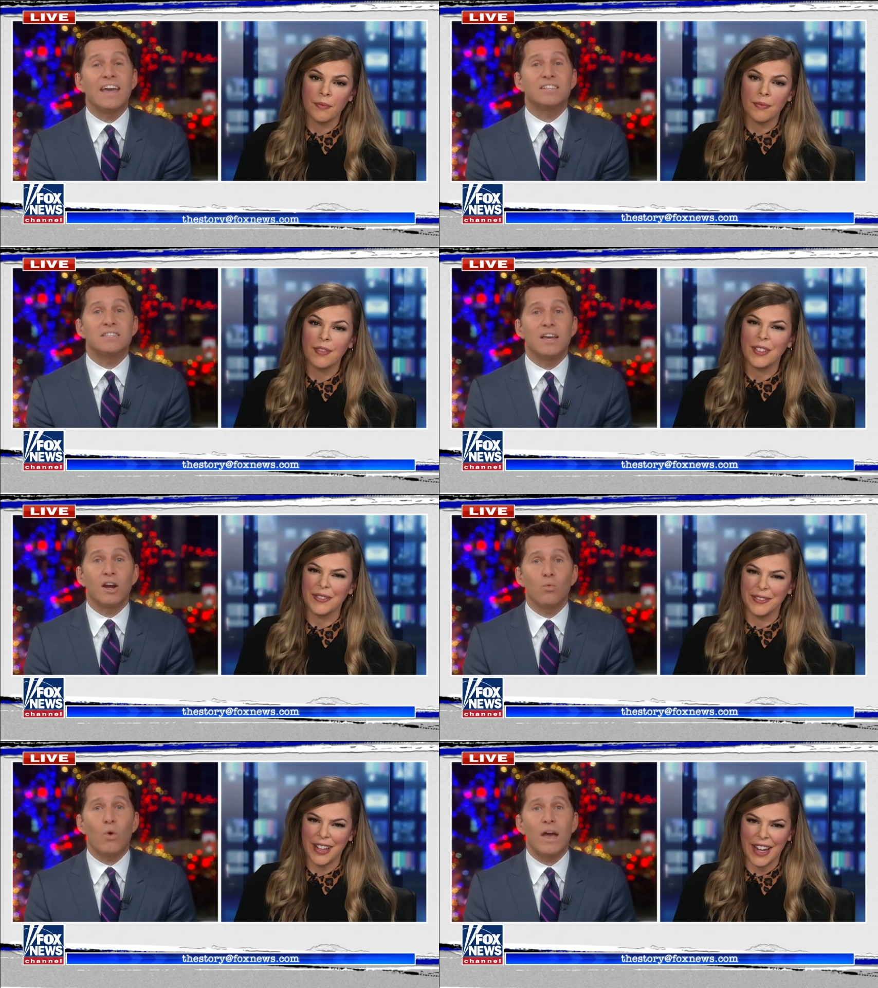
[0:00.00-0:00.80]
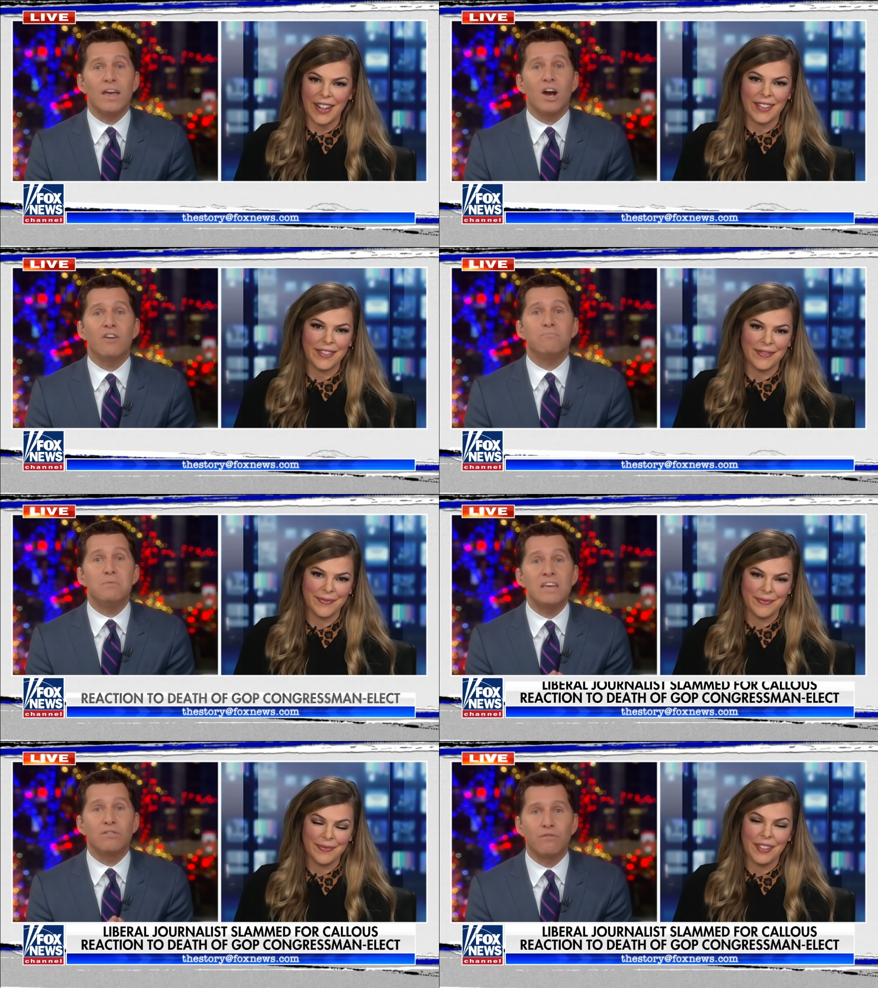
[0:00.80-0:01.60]
Speaker 1: It's their way of
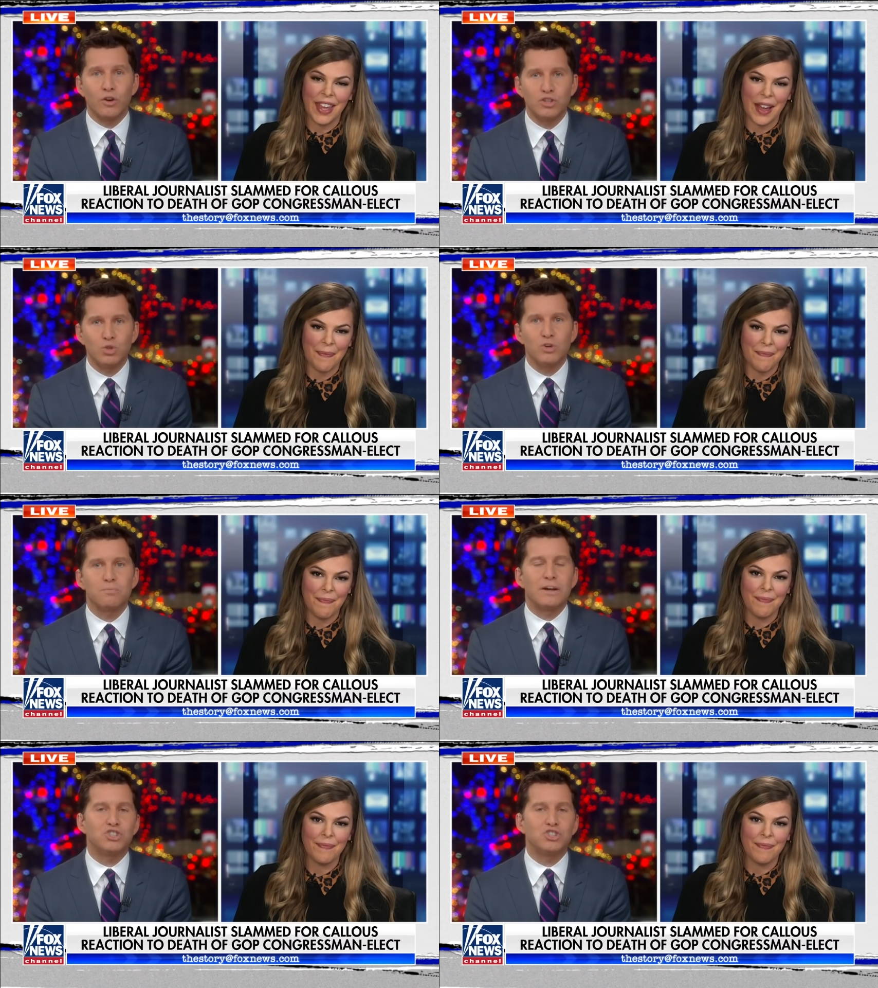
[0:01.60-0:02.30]
being virtuous by